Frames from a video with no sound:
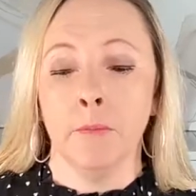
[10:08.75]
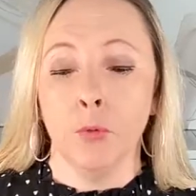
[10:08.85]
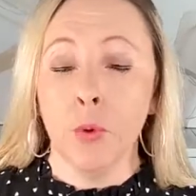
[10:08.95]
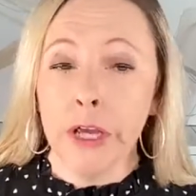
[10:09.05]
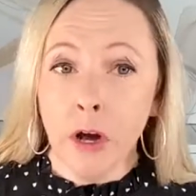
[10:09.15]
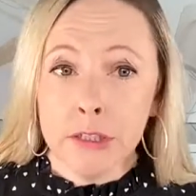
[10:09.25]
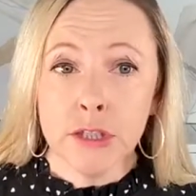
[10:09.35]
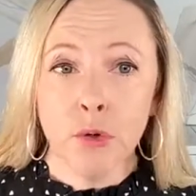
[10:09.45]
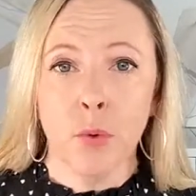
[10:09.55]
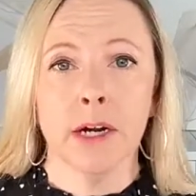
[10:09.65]
We
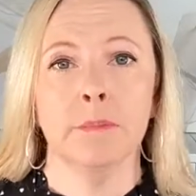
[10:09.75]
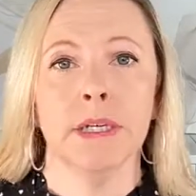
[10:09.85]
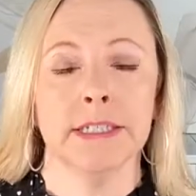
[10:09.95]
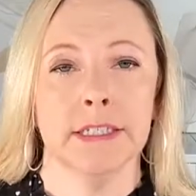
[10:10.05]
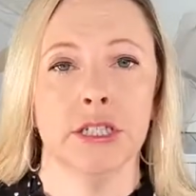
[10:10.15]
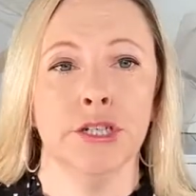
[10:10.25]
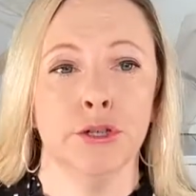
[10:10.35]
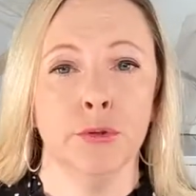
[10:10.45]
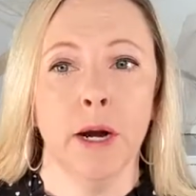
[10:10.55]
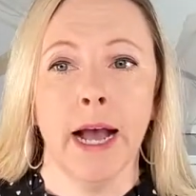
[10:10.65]
also want to position
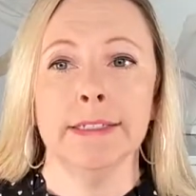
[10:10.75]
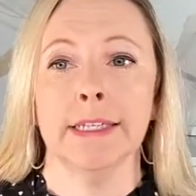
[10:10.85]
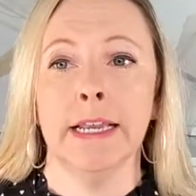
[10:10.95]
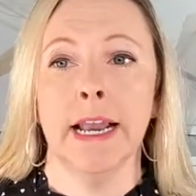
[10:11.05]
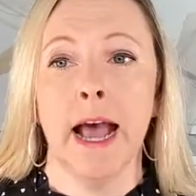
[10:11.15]
you as an